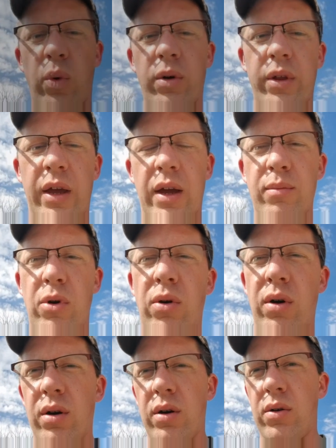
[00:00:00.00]
whirligig
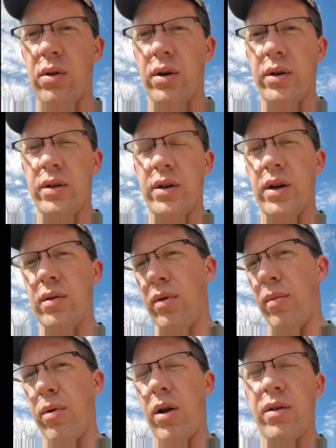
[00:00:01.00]
mower, or you'll hear them
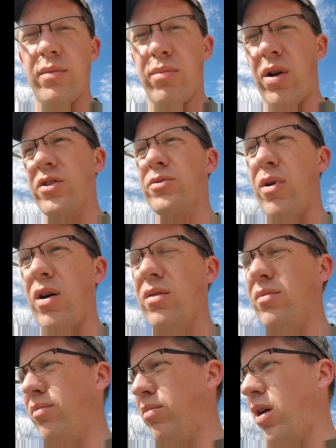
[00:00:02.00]
a brush
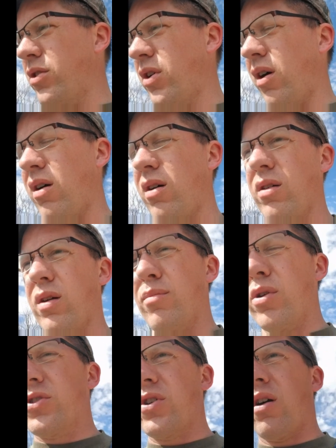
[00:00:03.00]
hog, or a
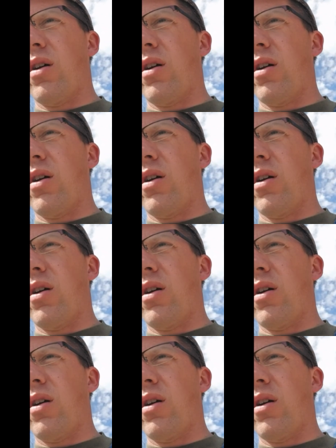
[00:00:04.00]
bush